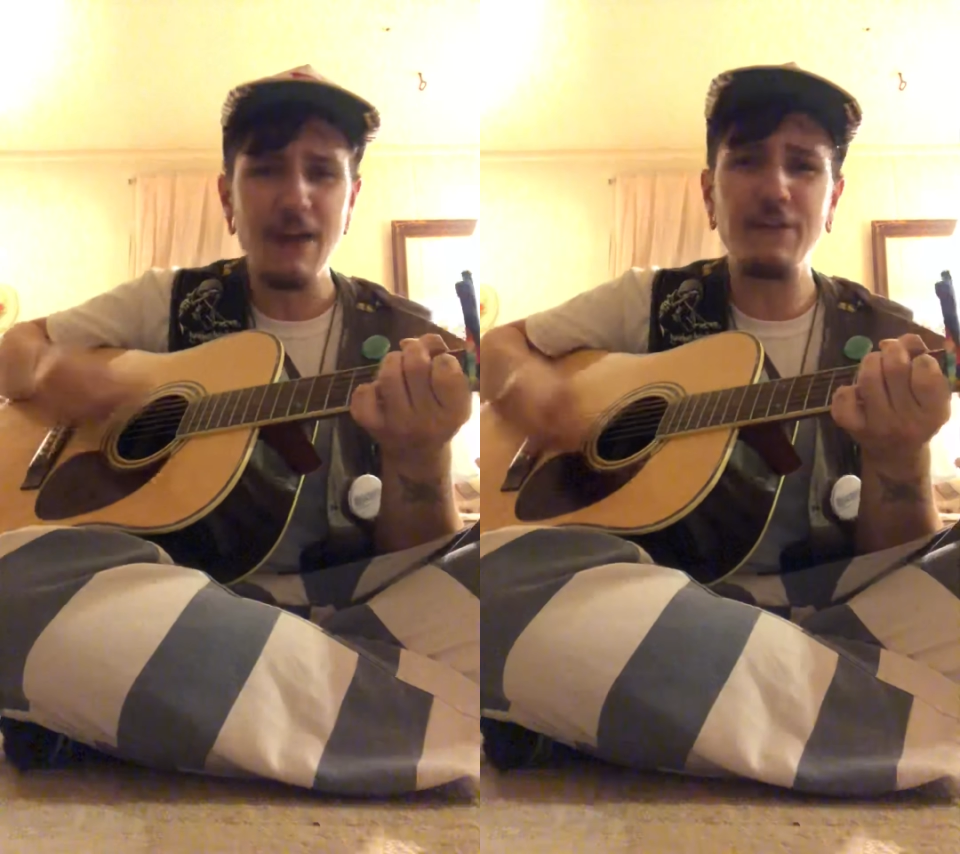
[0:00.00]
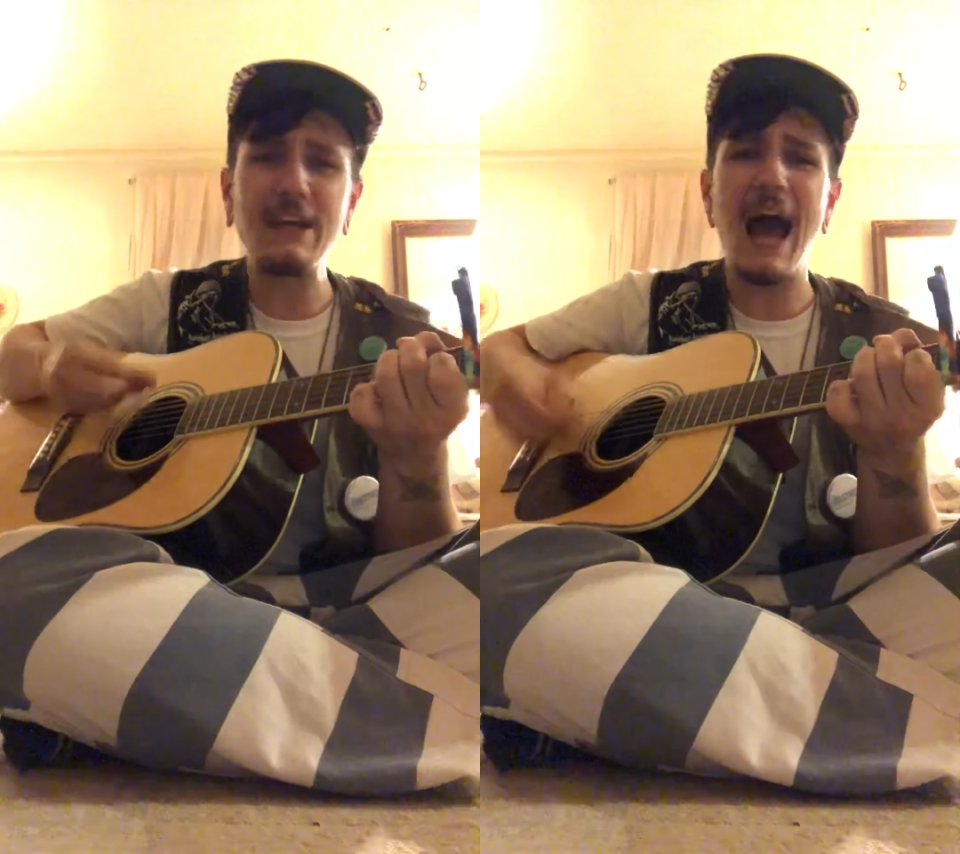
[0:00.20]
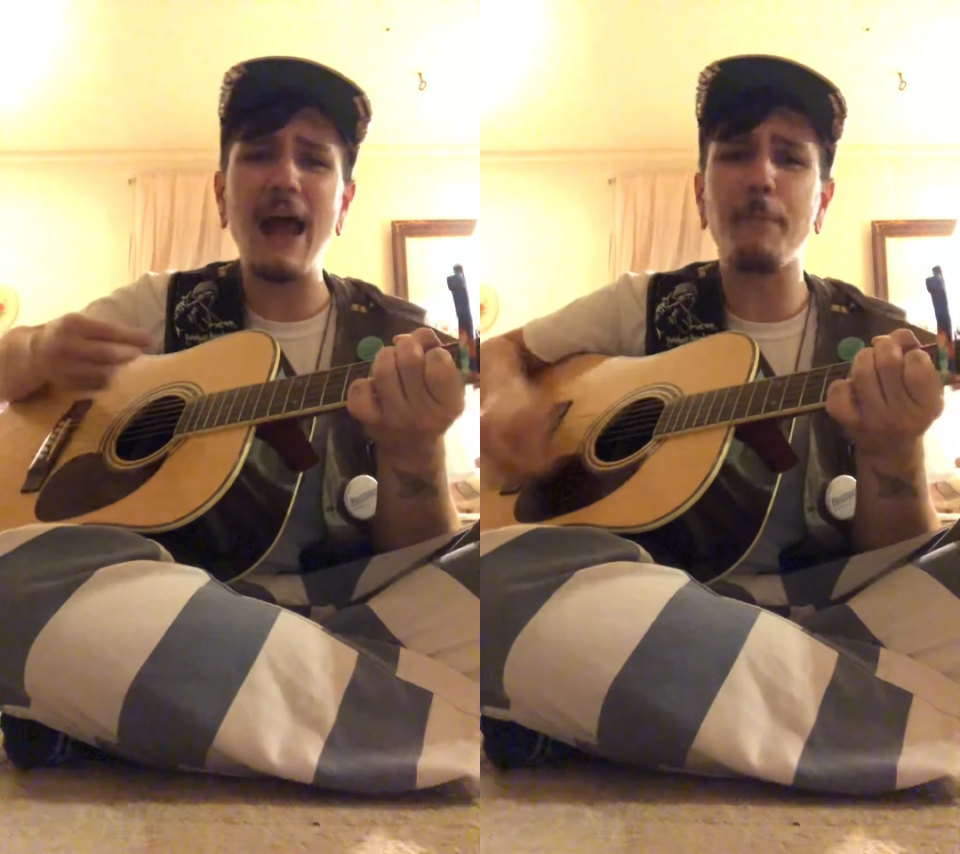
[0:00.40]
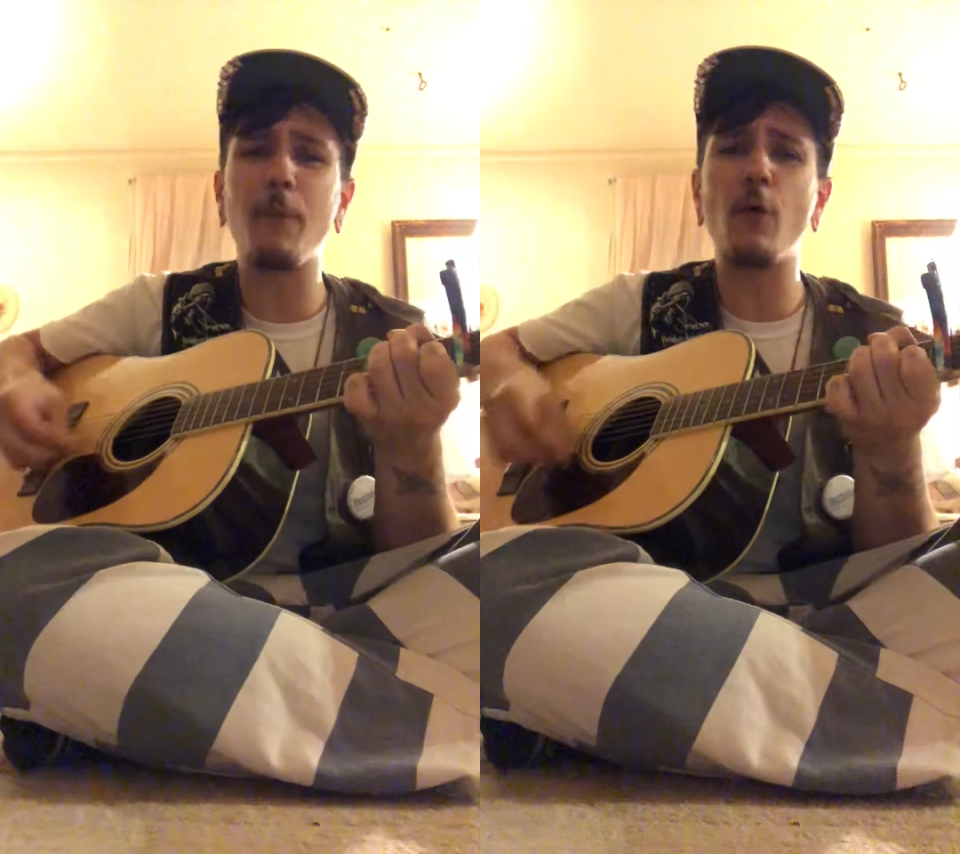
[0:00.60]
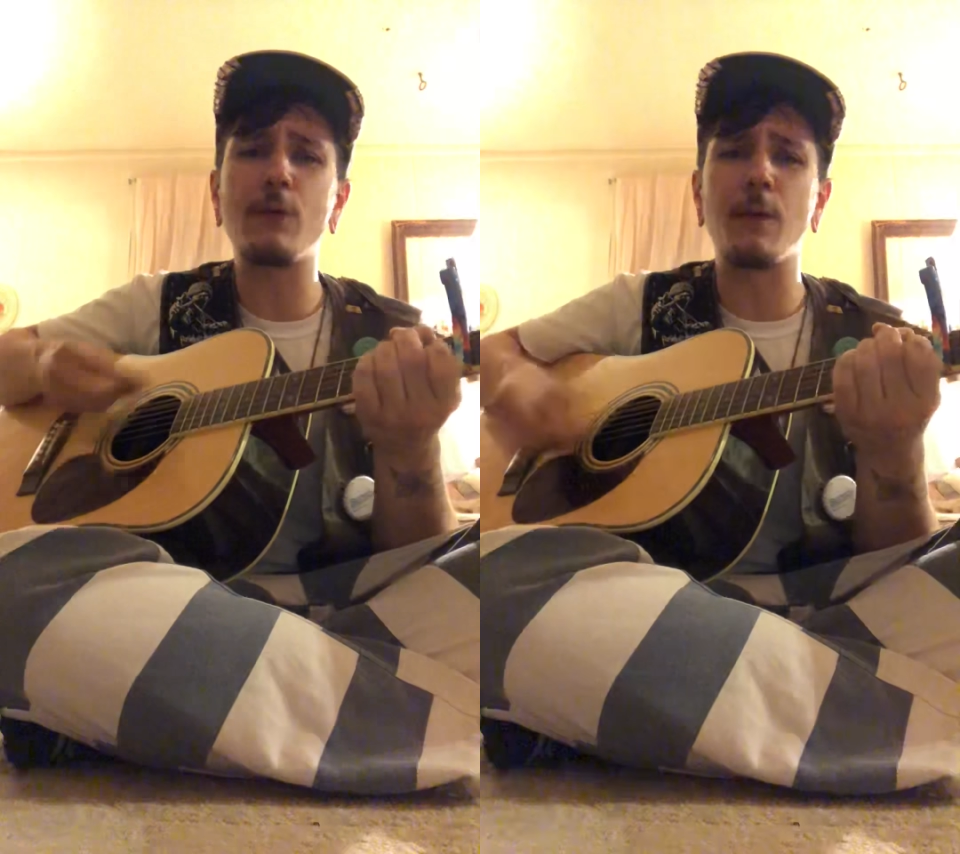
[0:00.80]
If you gotta
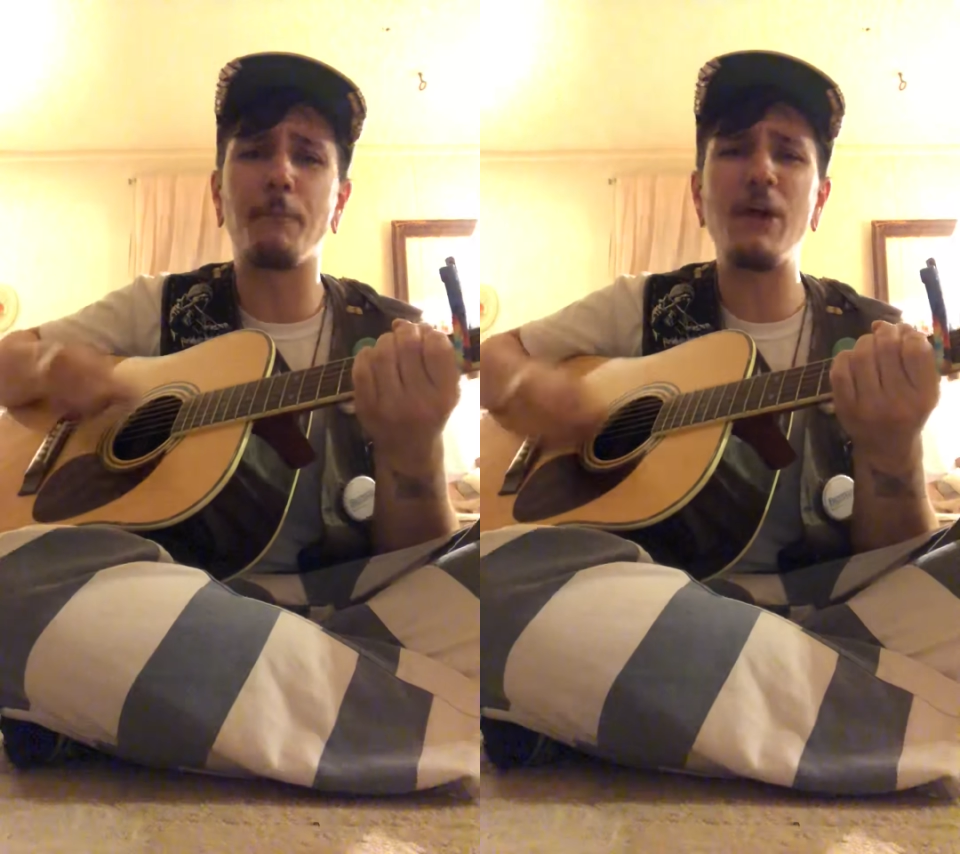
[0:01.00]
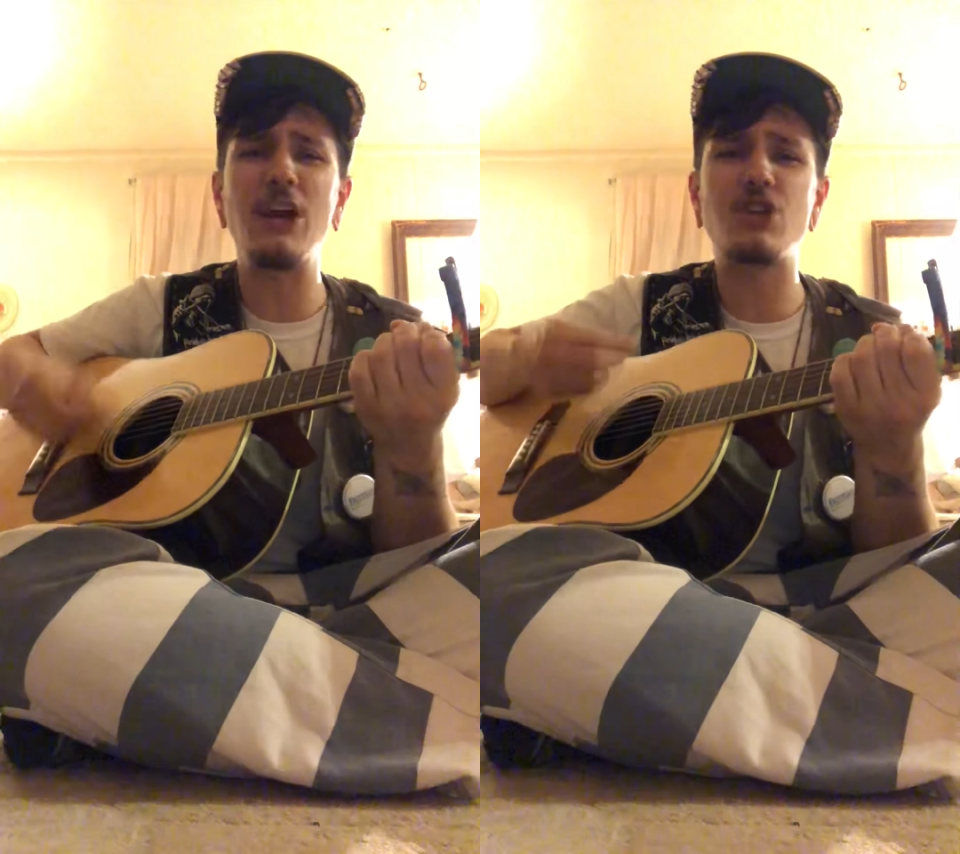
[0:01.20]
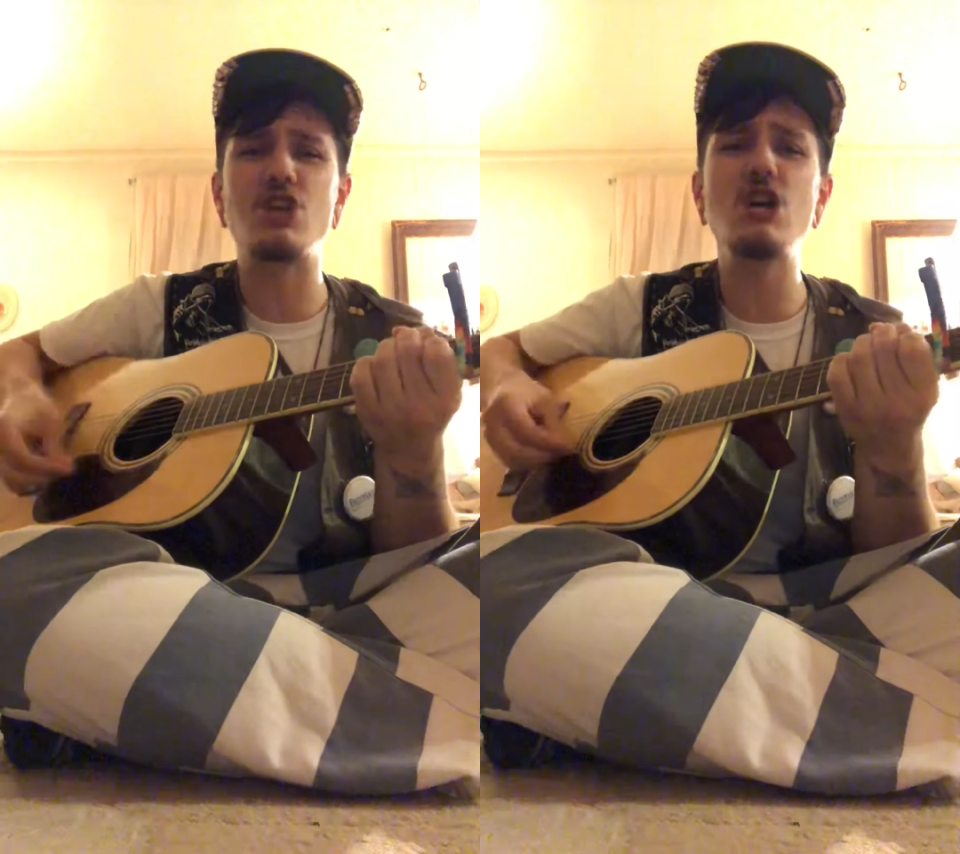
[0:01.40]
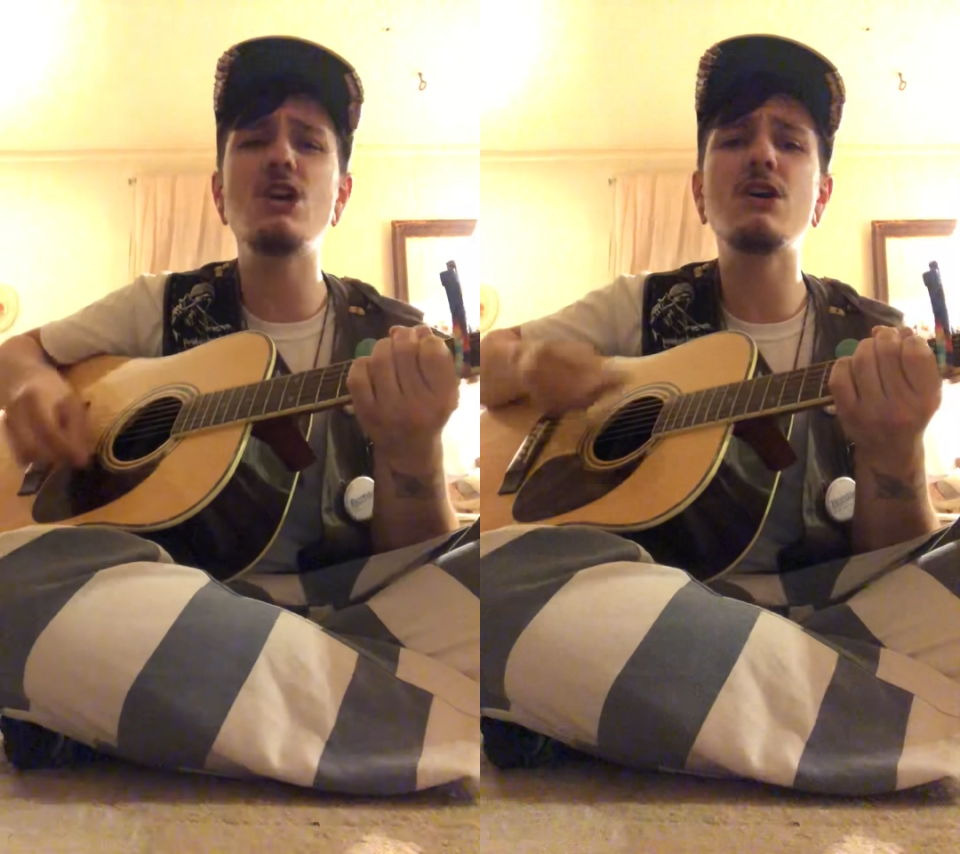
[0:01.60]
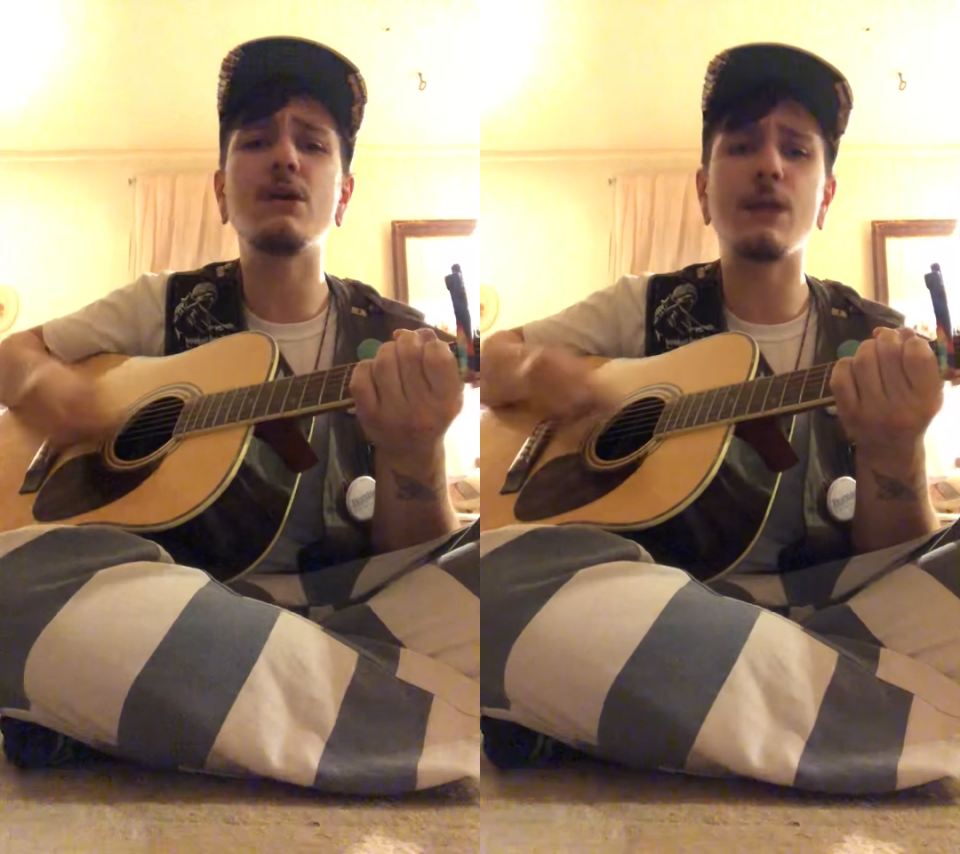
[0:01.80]
burn some
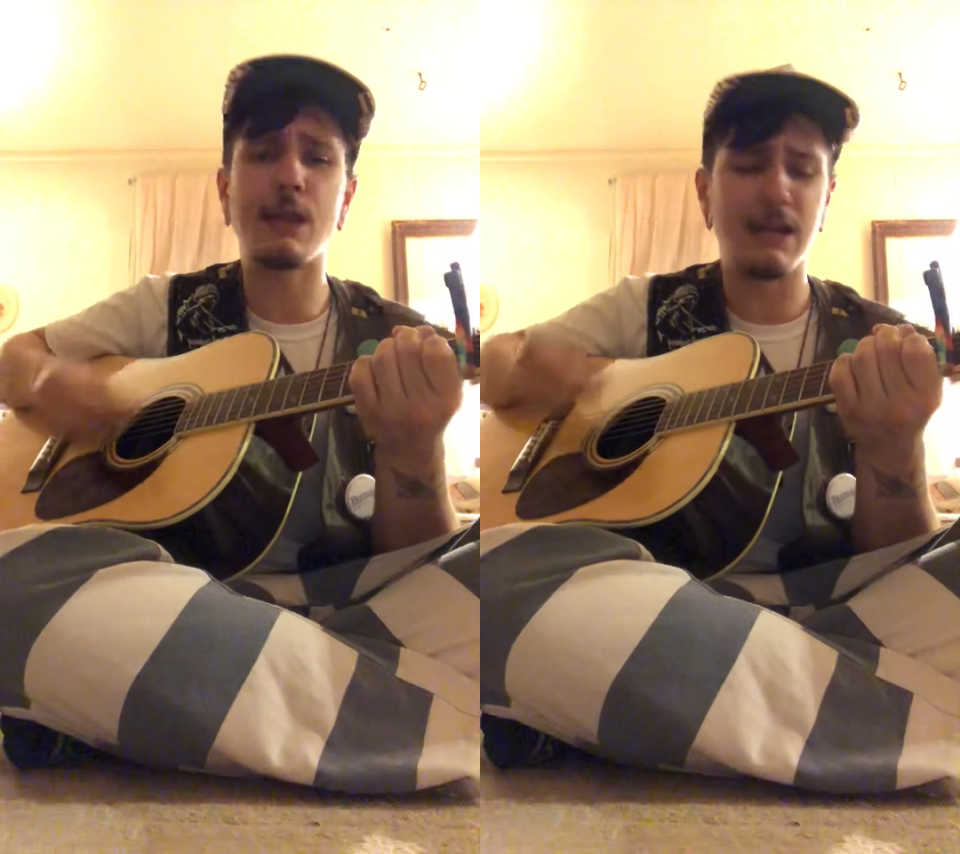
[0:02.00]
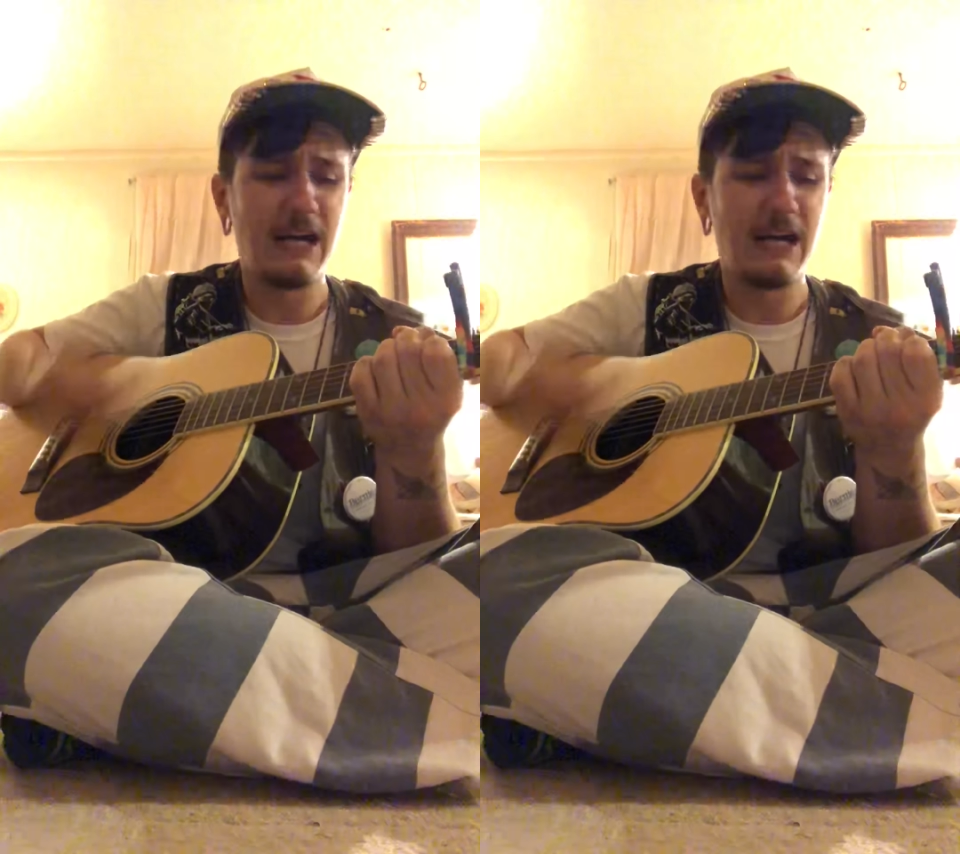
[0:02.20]
pictures,